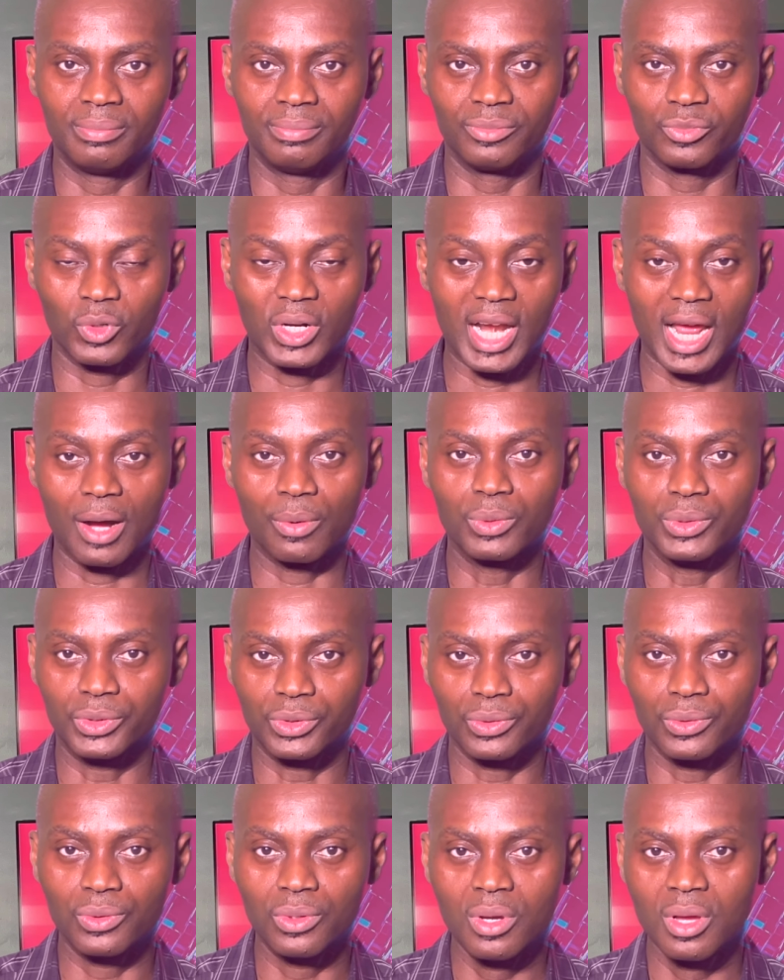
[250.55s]
What I would
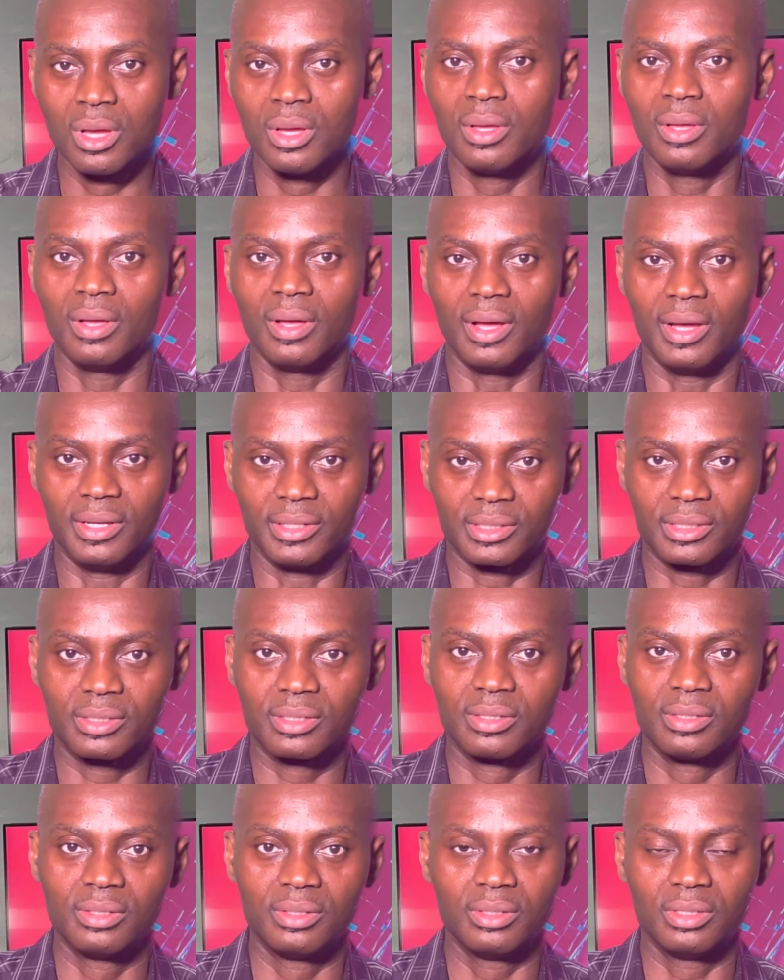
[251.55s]
do
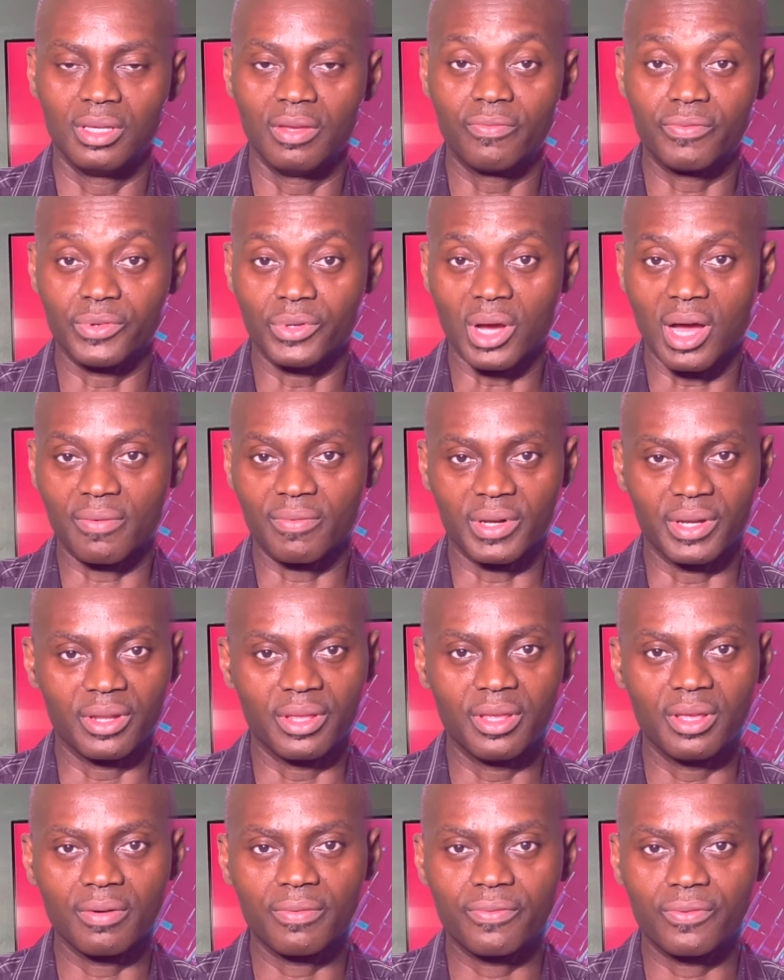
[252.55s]
is, if you have an
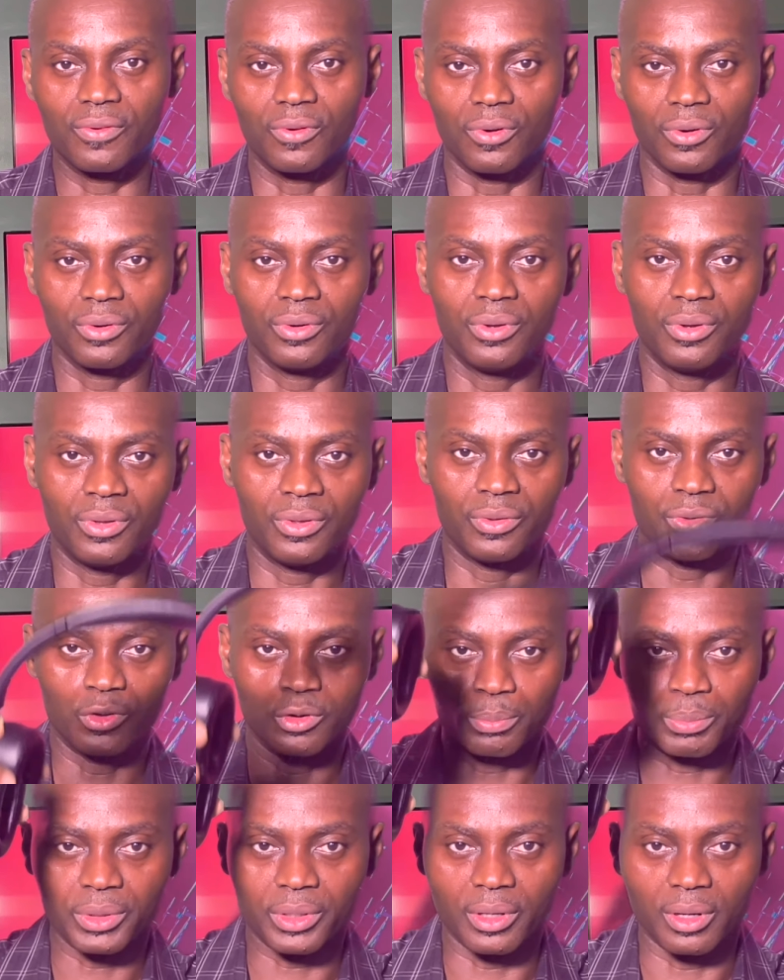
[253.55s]
earphone, you
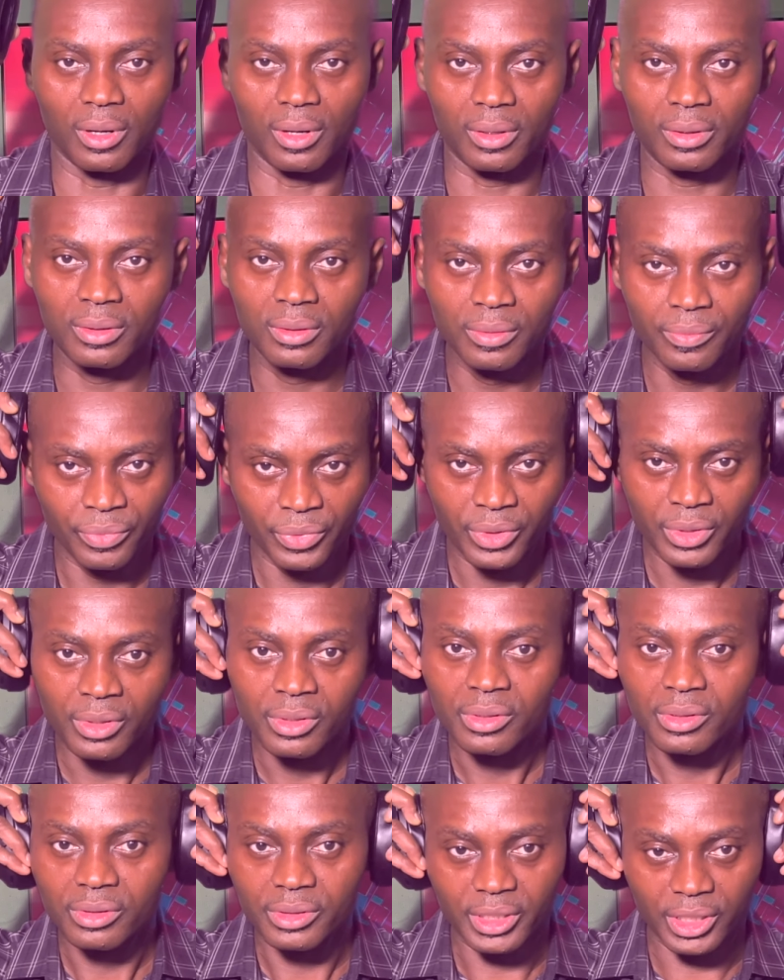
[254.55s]
put it on
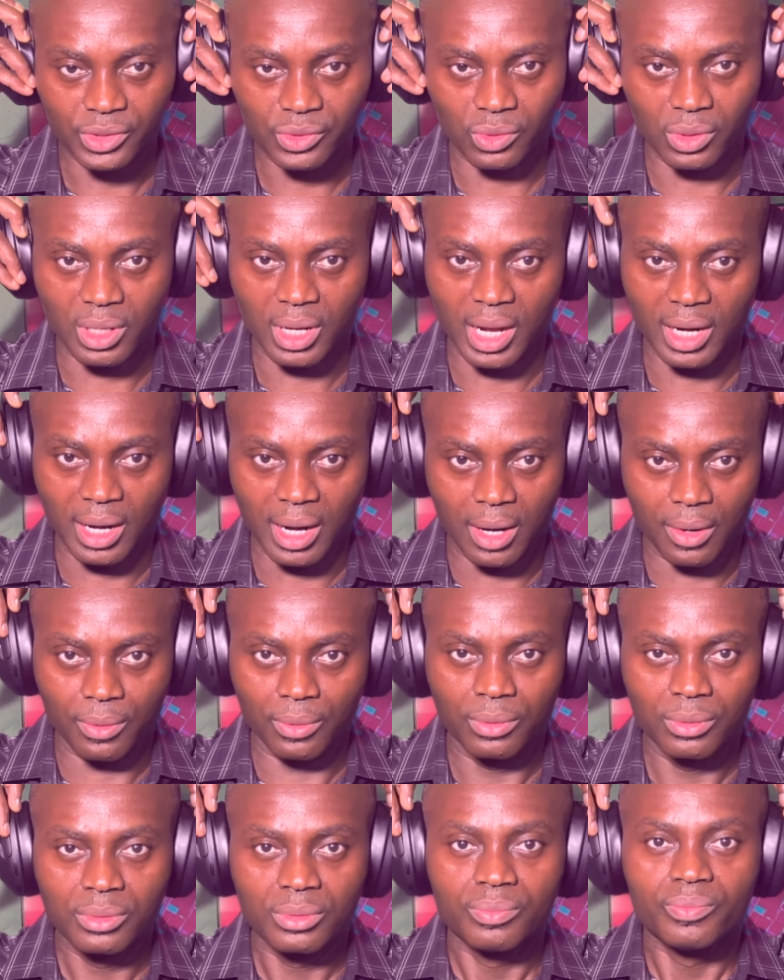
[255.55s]
just to cut out
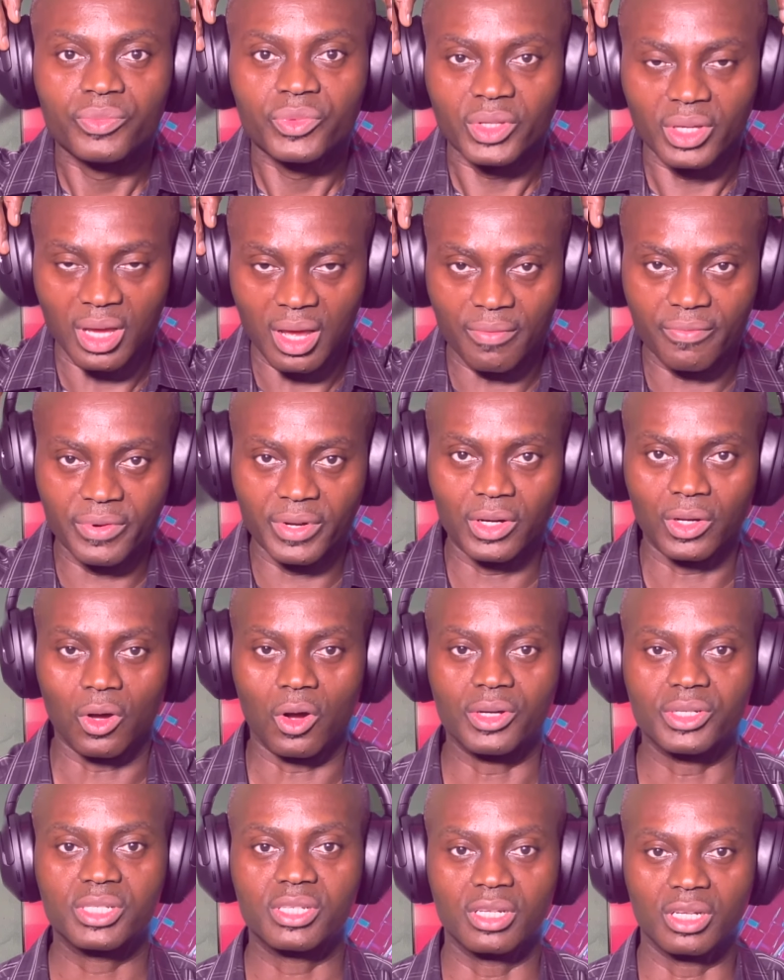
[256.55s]
every
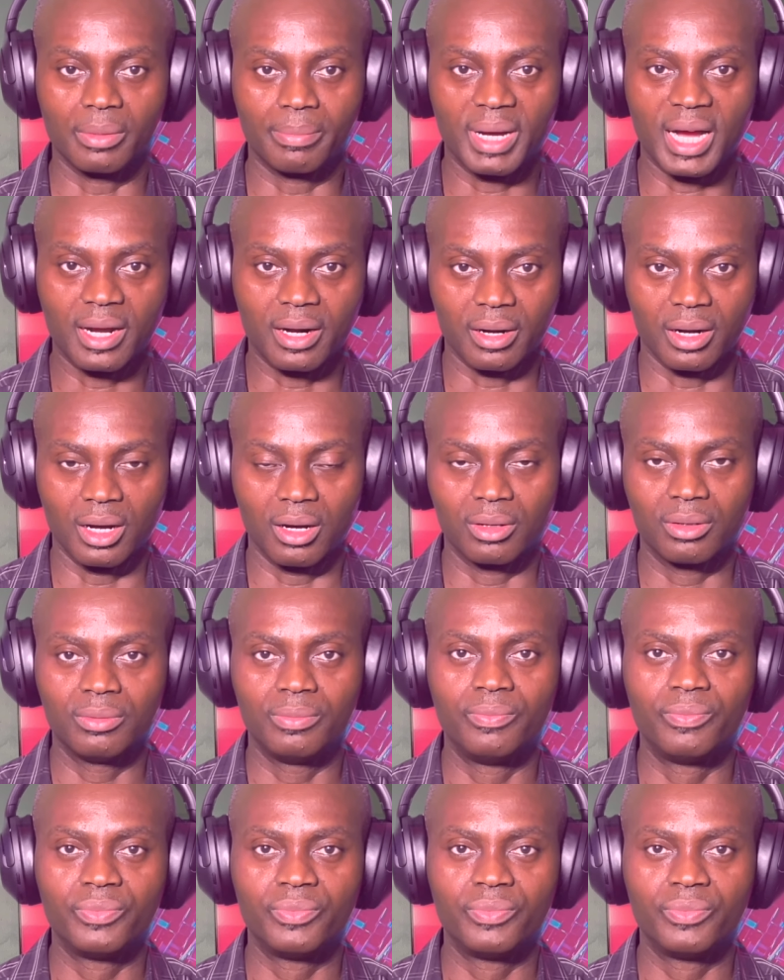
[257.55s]
noise in the background.